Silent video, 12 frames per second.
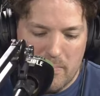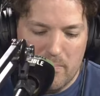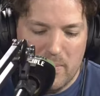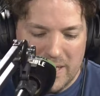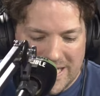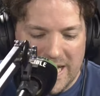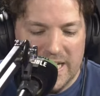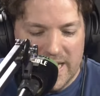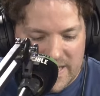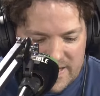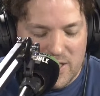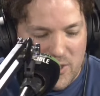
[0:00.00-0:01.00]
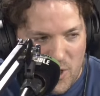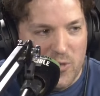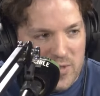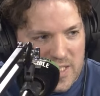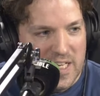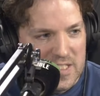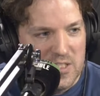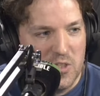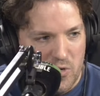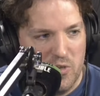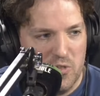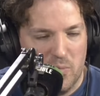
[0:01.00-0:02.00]
but again, the context is
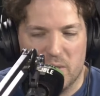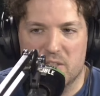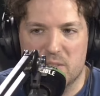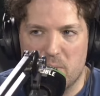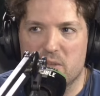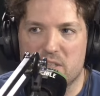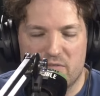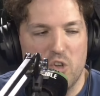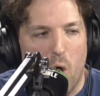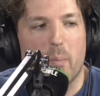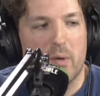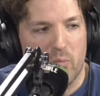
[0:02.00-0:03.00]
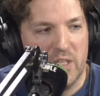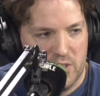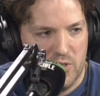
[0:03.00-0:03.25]
crucial because Spurs have not been winning